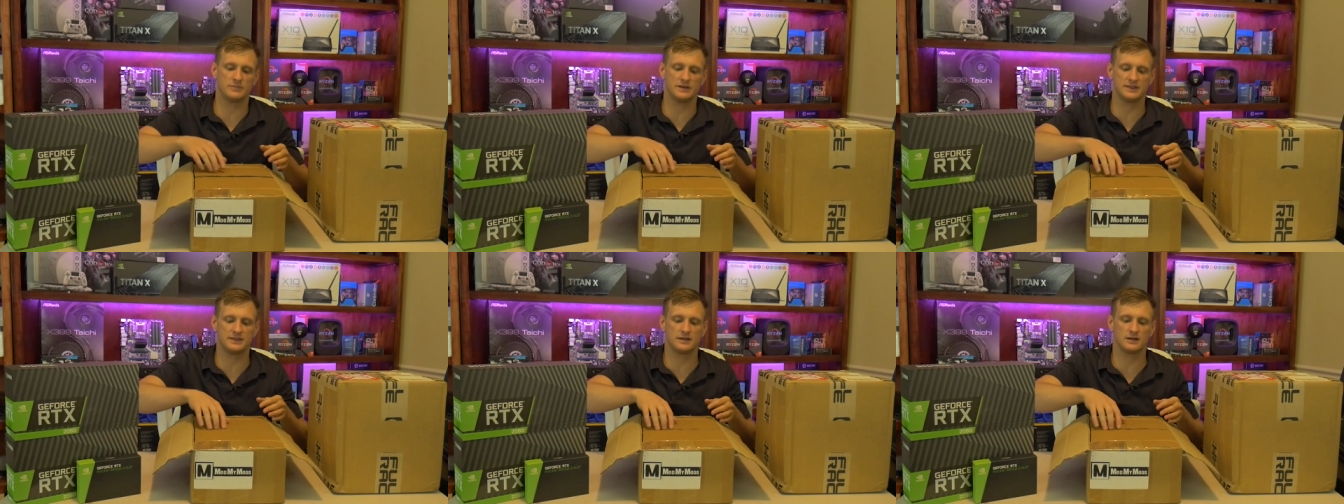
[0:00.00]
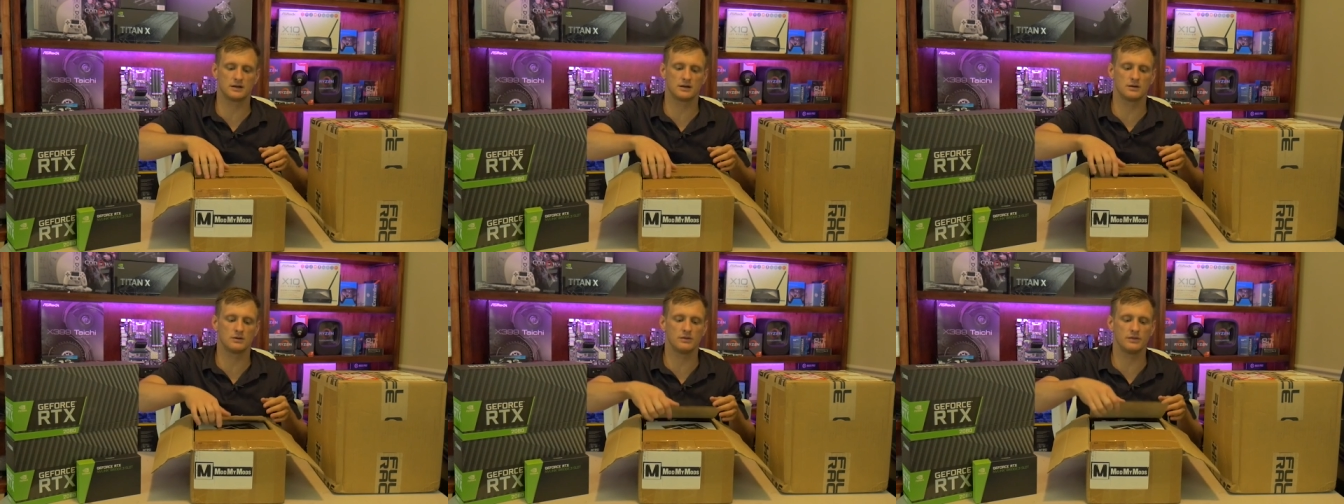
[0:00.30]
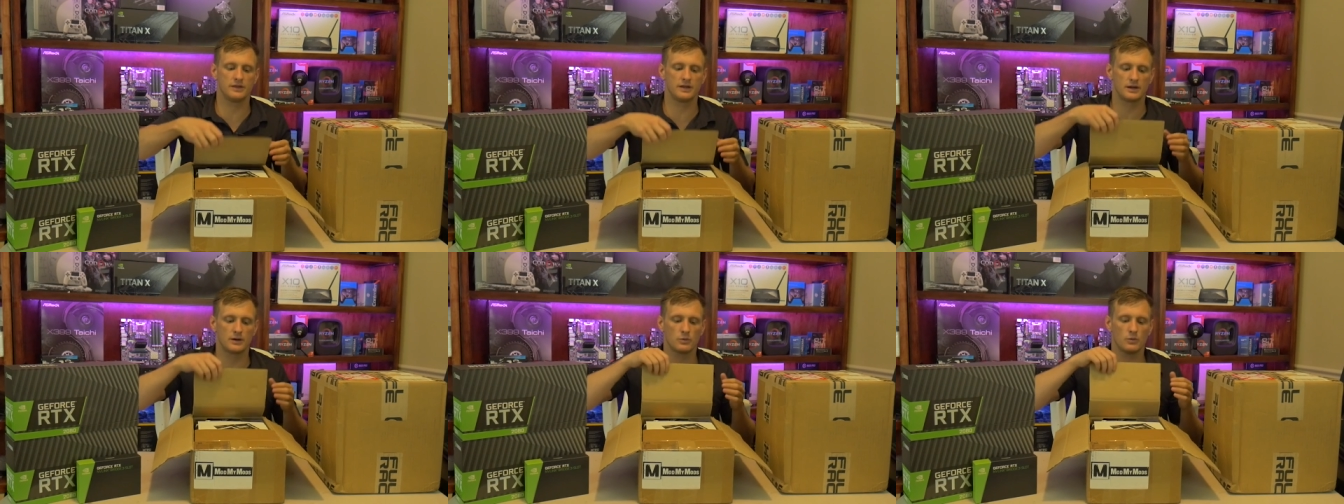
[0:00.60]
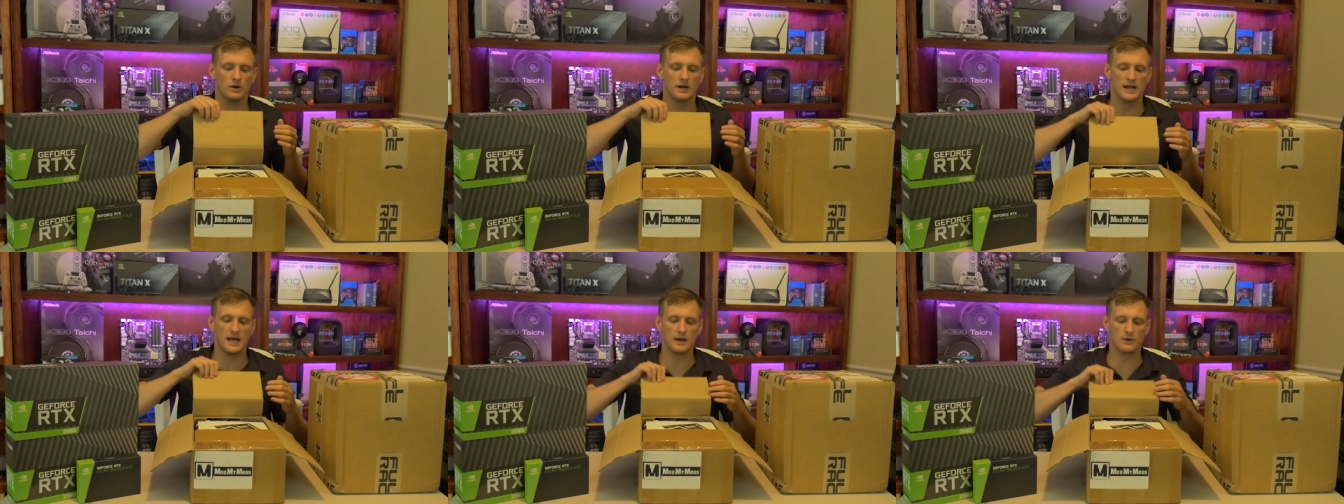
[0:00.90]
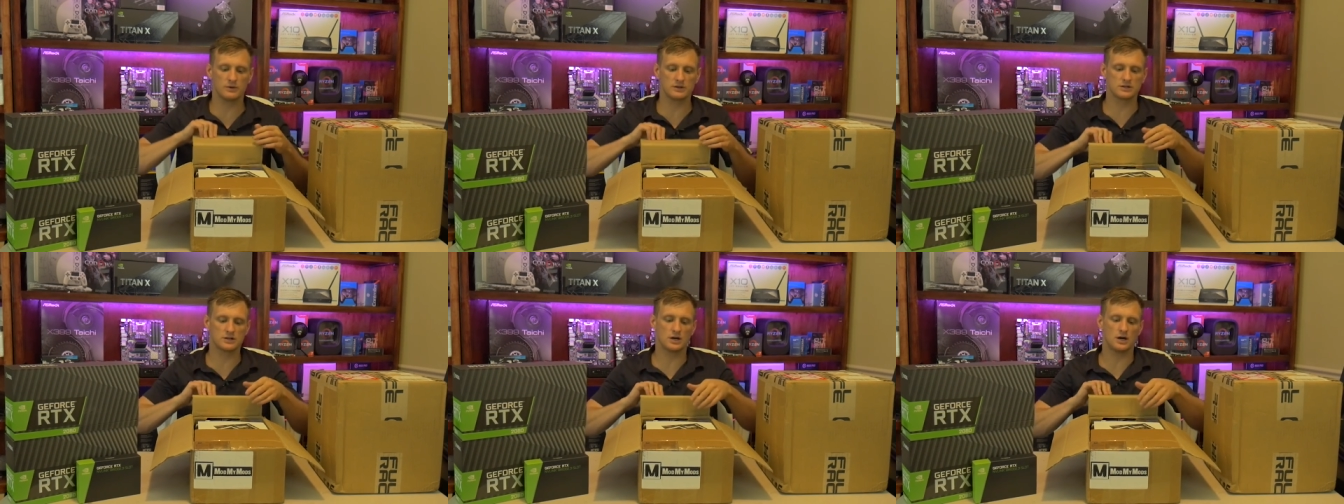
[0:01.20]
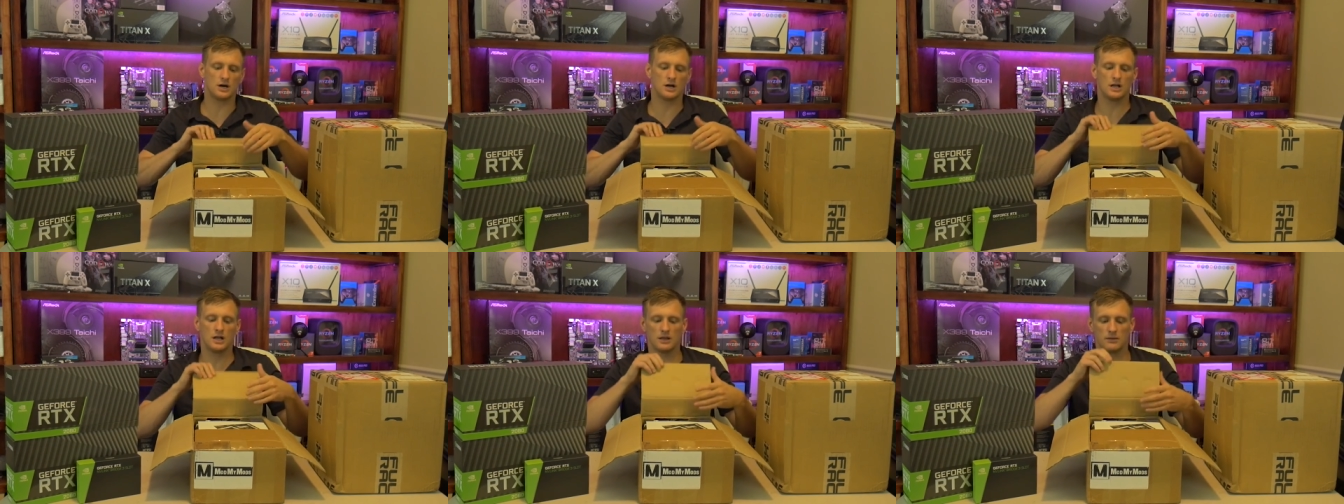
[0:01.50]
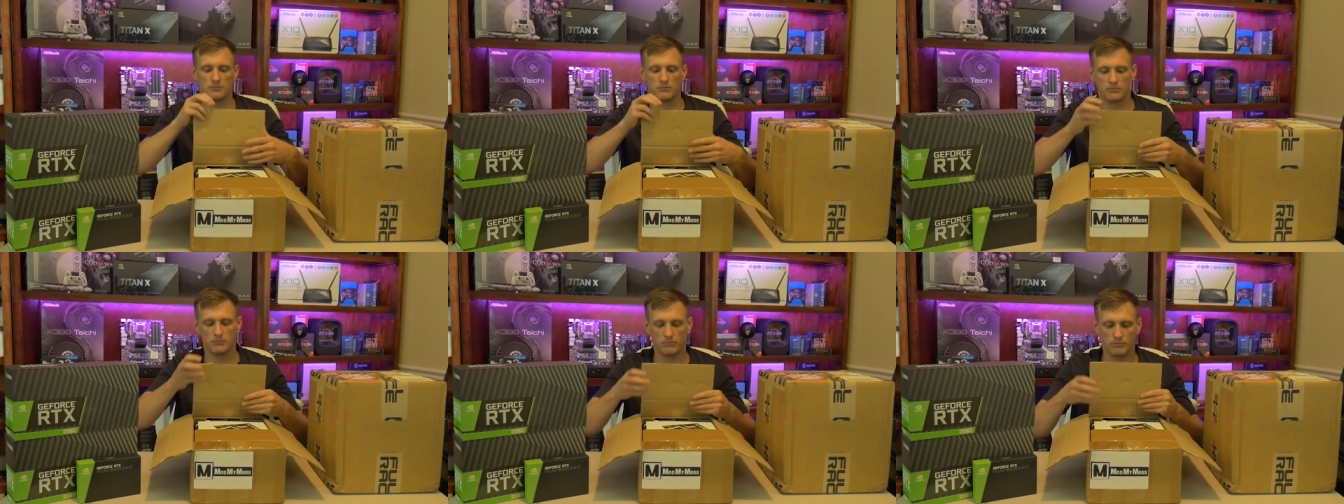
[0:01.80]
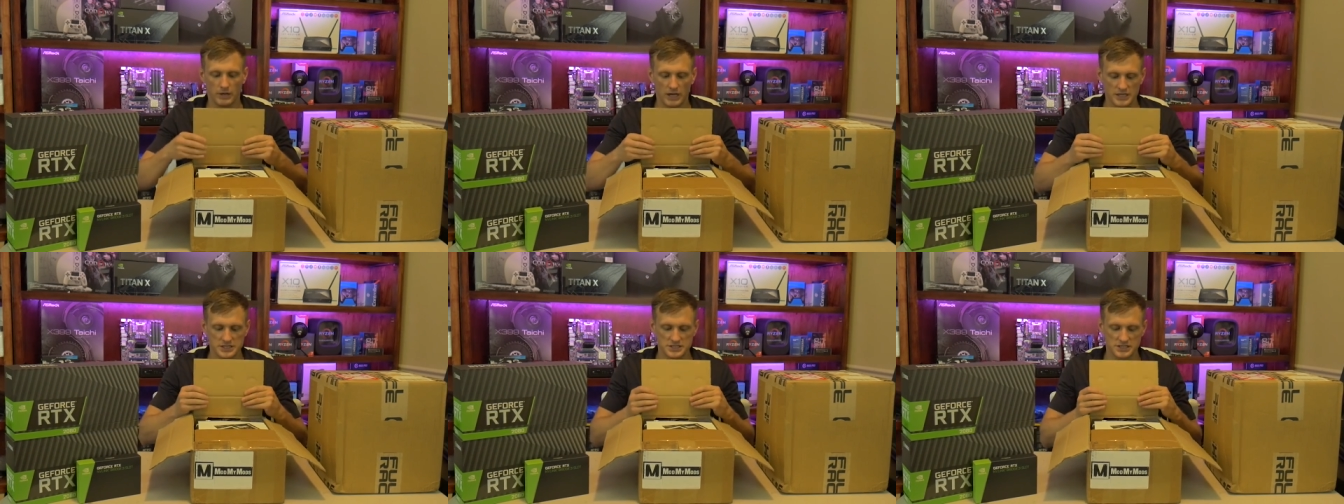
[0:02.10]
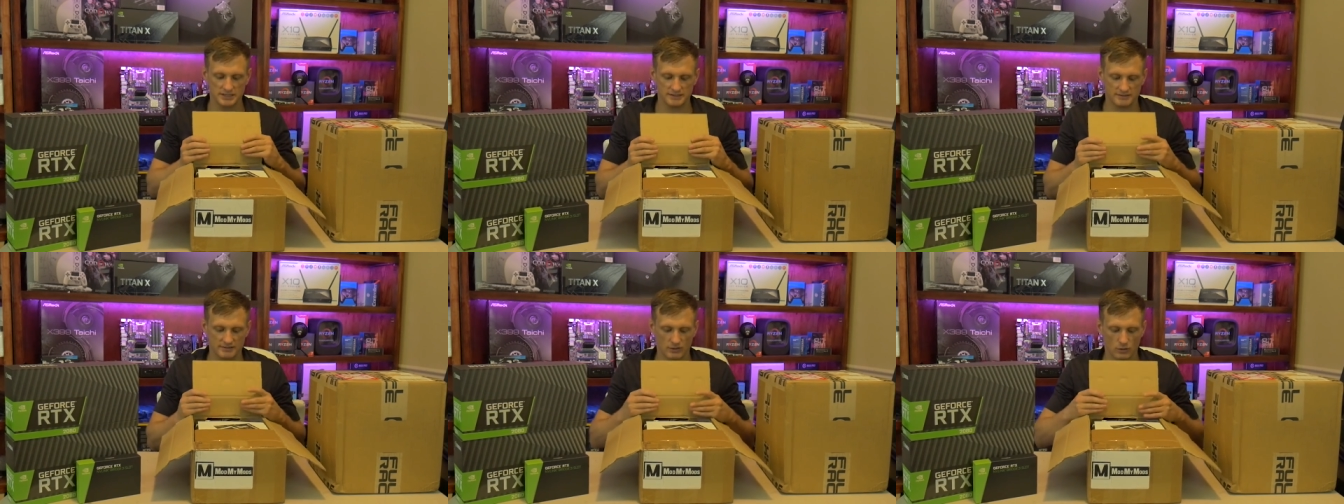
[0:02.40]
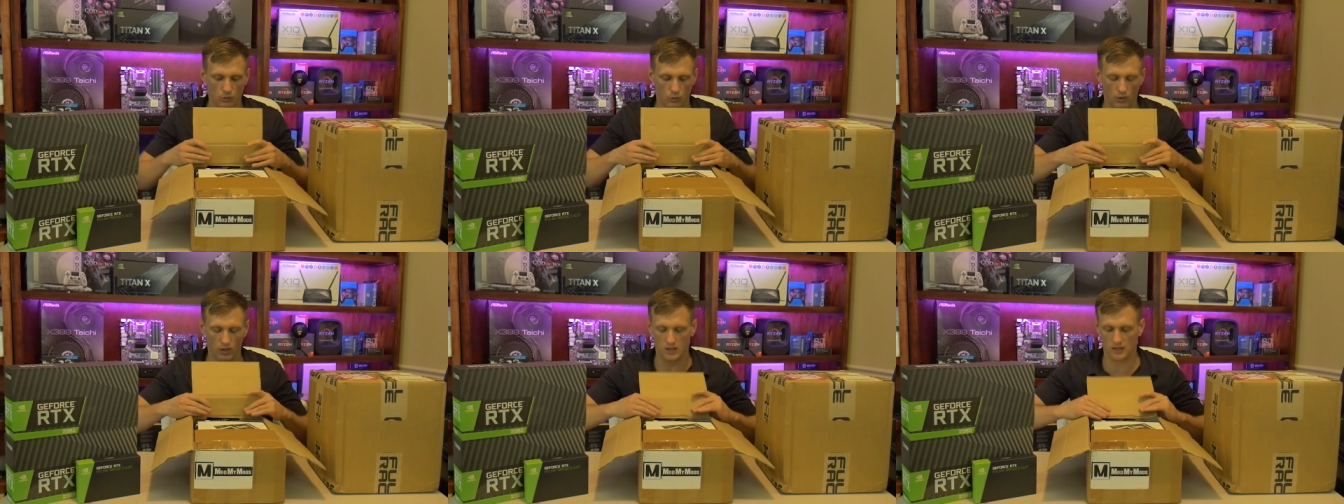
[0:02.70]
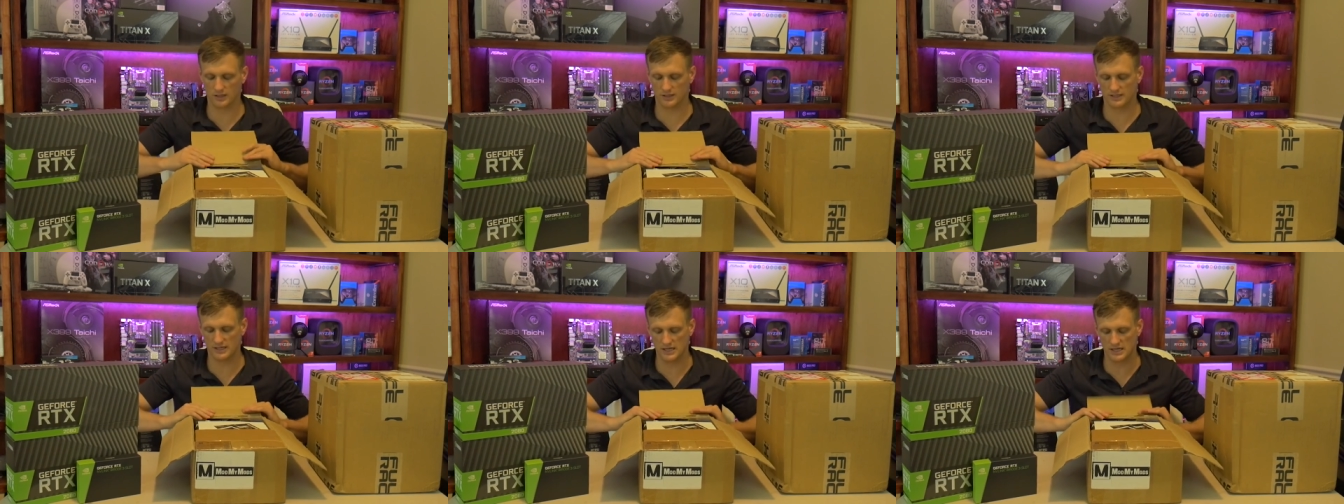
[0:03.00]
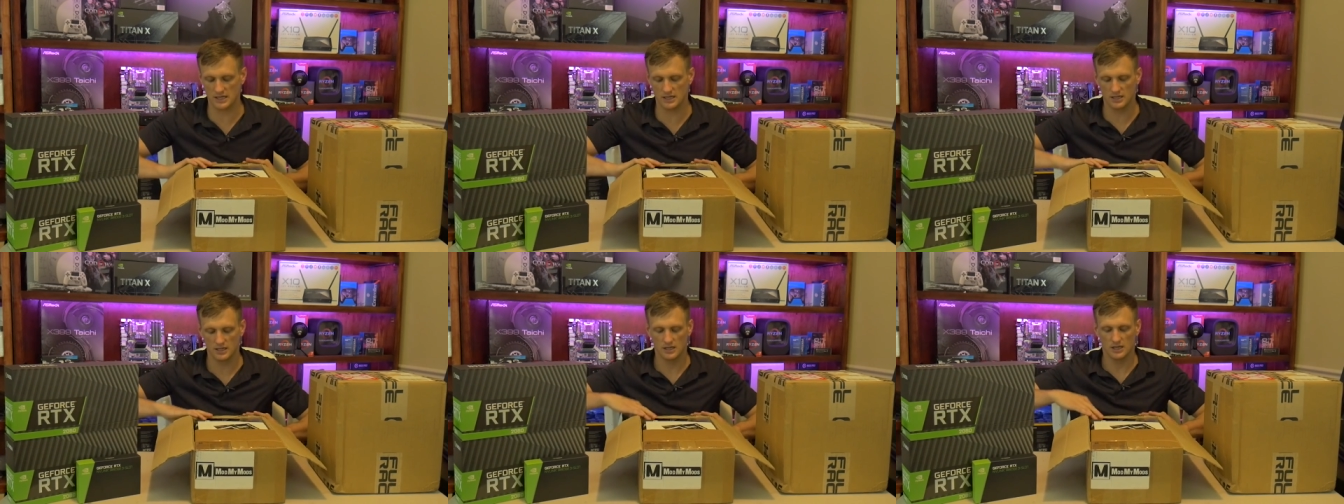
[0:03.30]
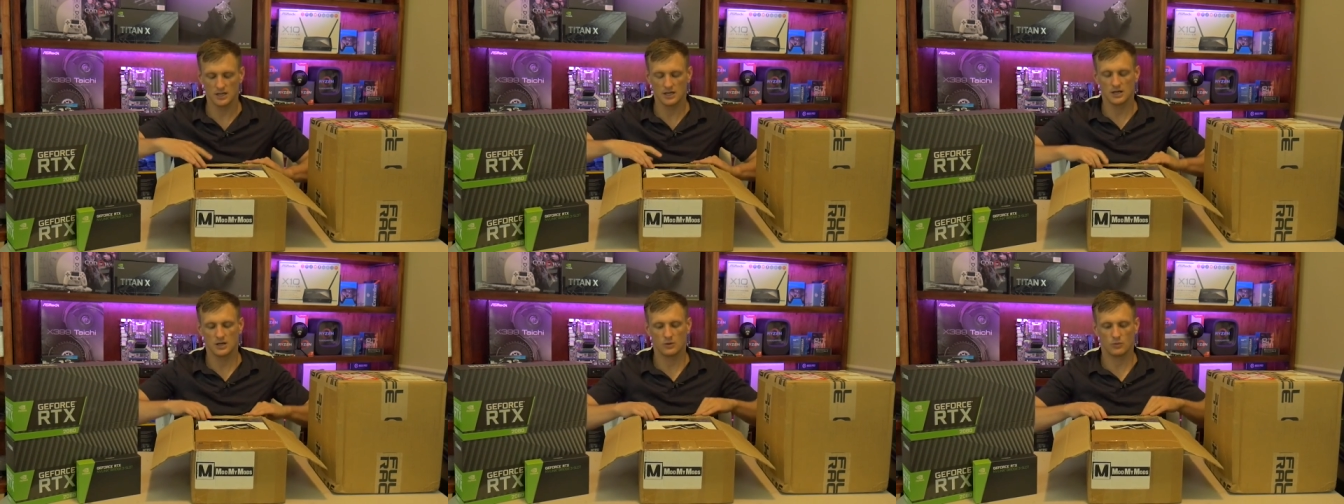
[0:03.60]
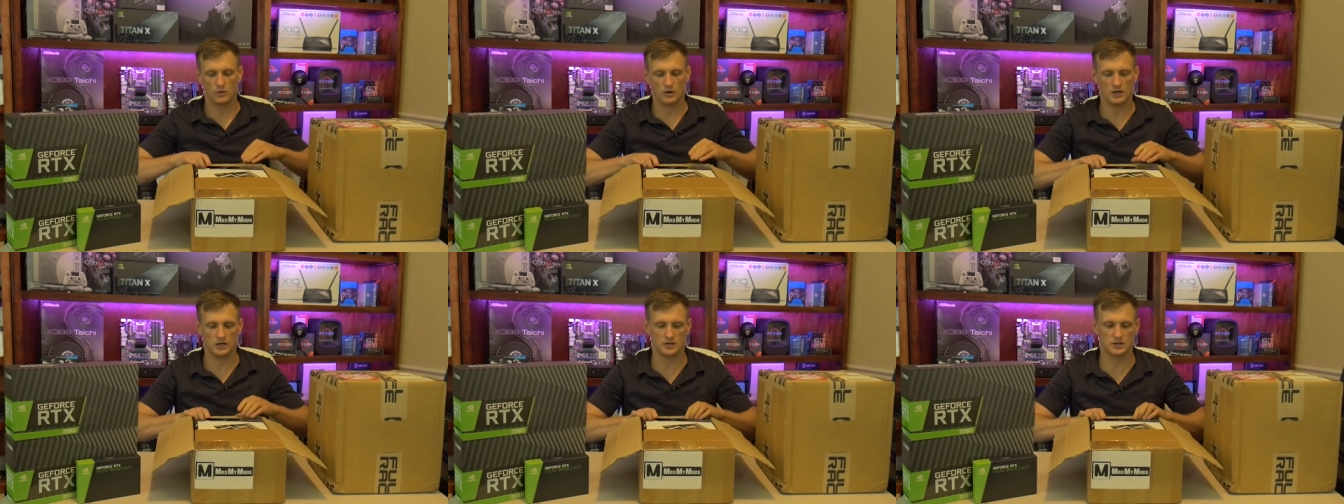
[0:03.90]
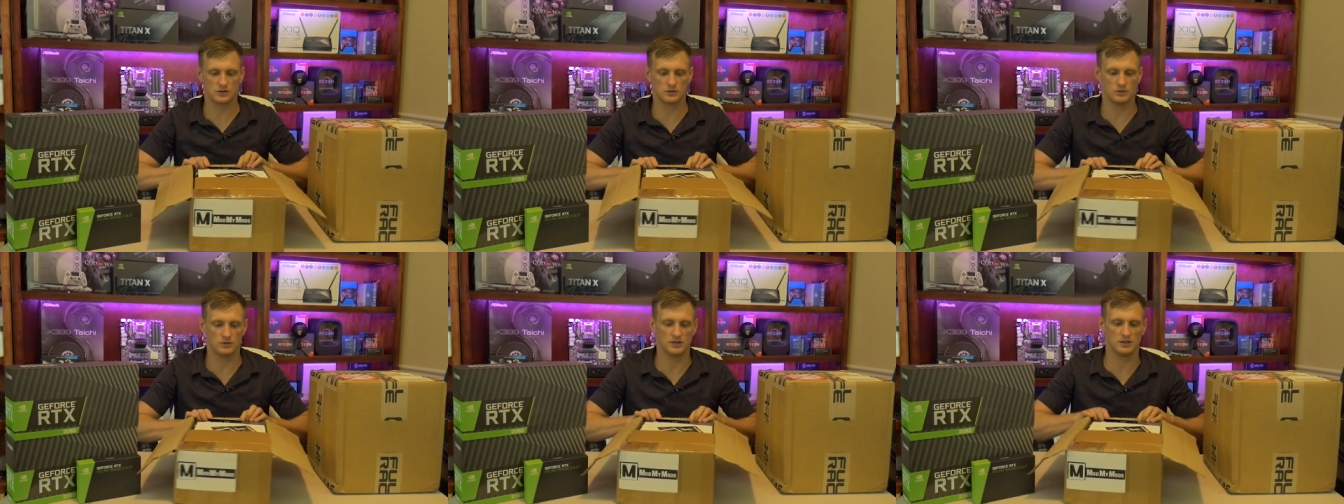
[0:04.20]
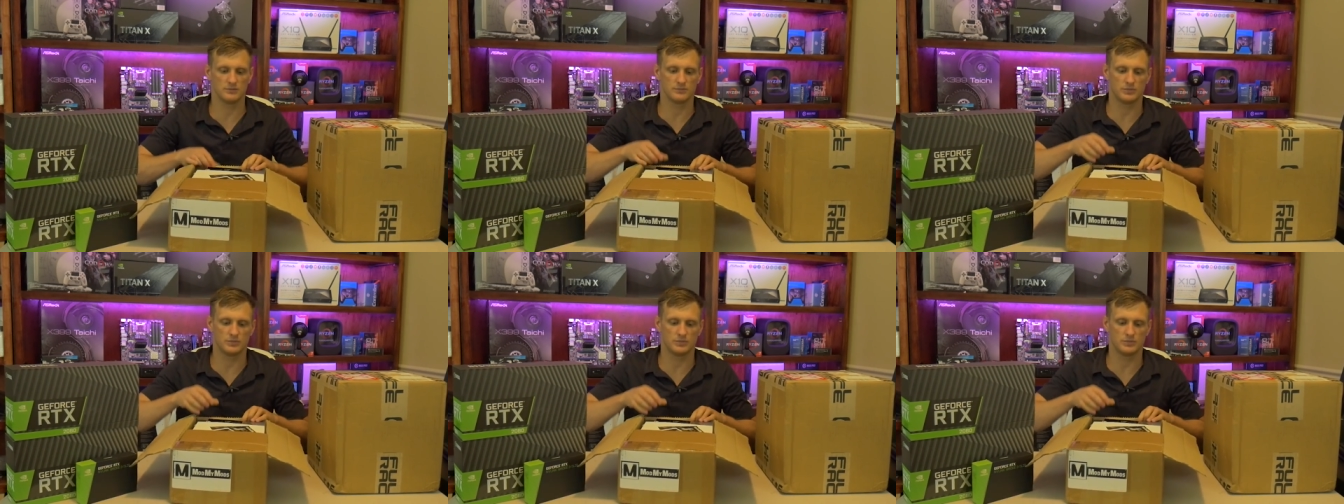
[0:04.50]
but they're they're what I would call budget quality water cooling